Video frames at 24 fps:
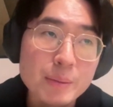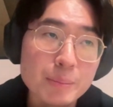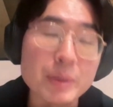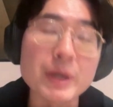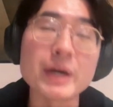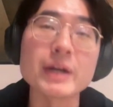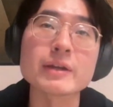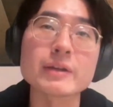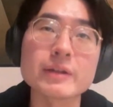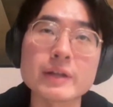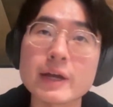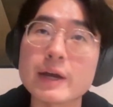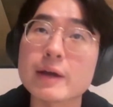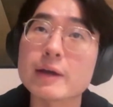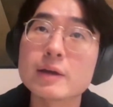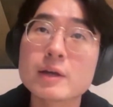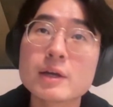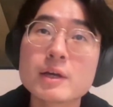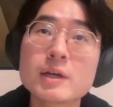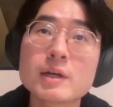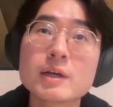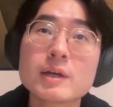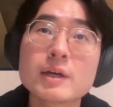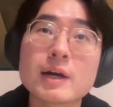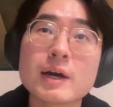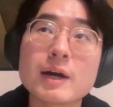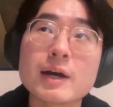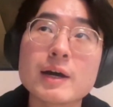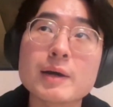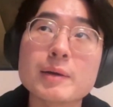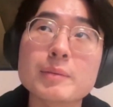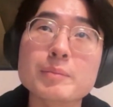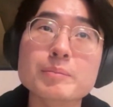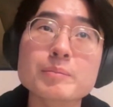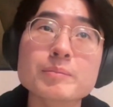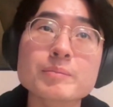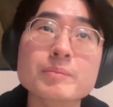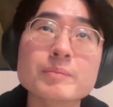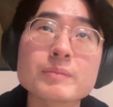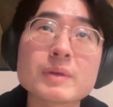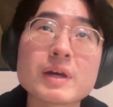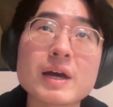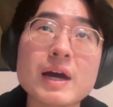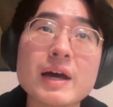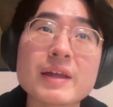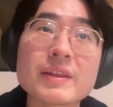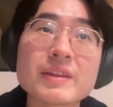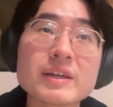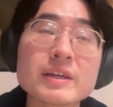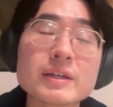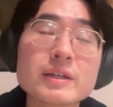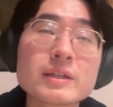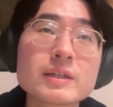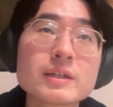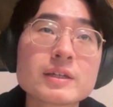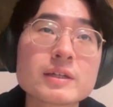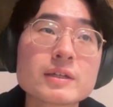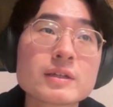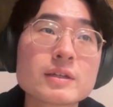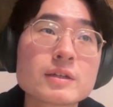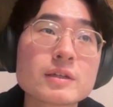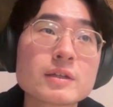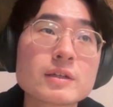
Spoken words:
But yeah, I think